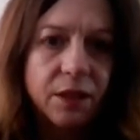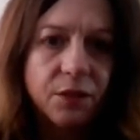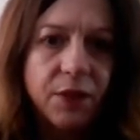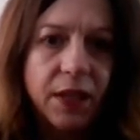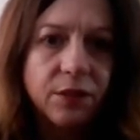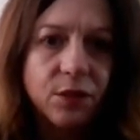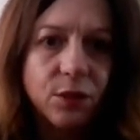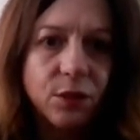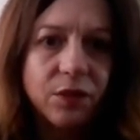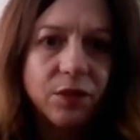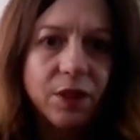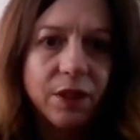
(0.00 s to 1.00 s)

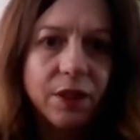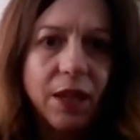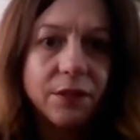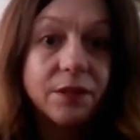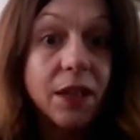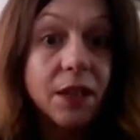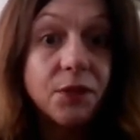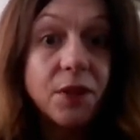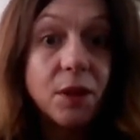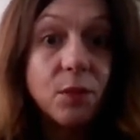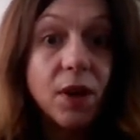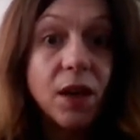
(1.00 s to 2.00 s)
vessels, that how safe
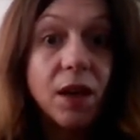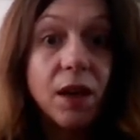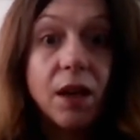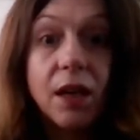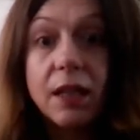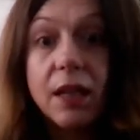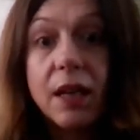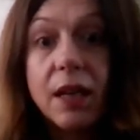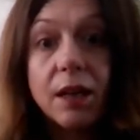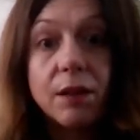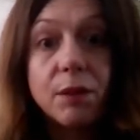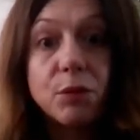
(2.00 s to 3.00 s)
they were and
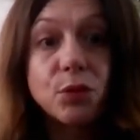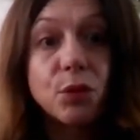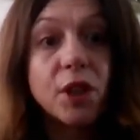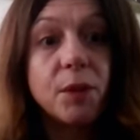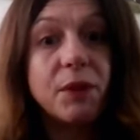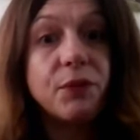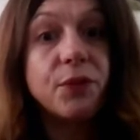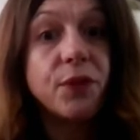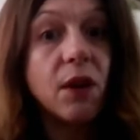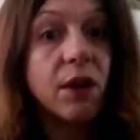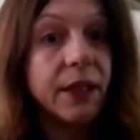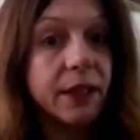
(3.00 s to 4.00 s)
how it was all going to be
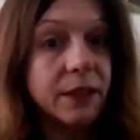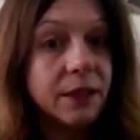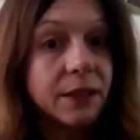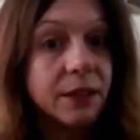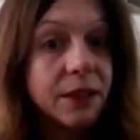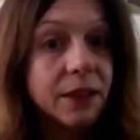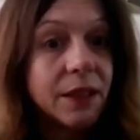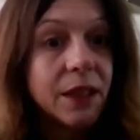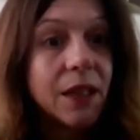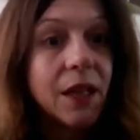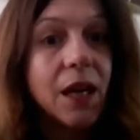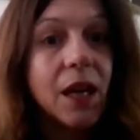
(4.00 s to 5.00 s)
fine.
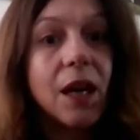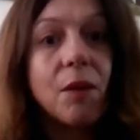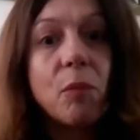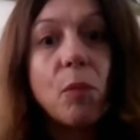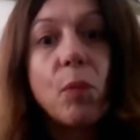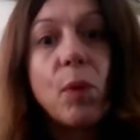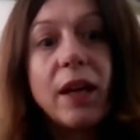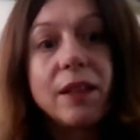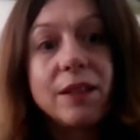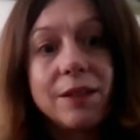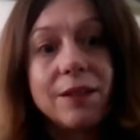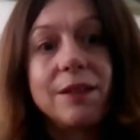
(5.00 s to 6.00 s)

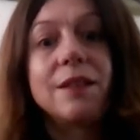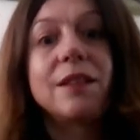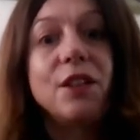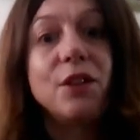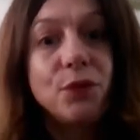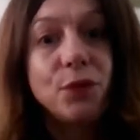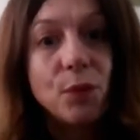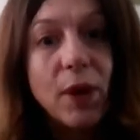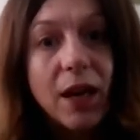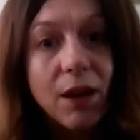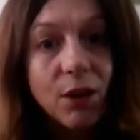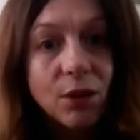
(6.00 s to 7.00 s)
When they knew full
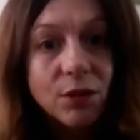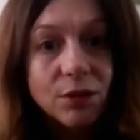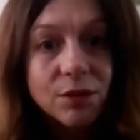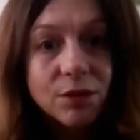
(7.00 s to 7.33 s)
well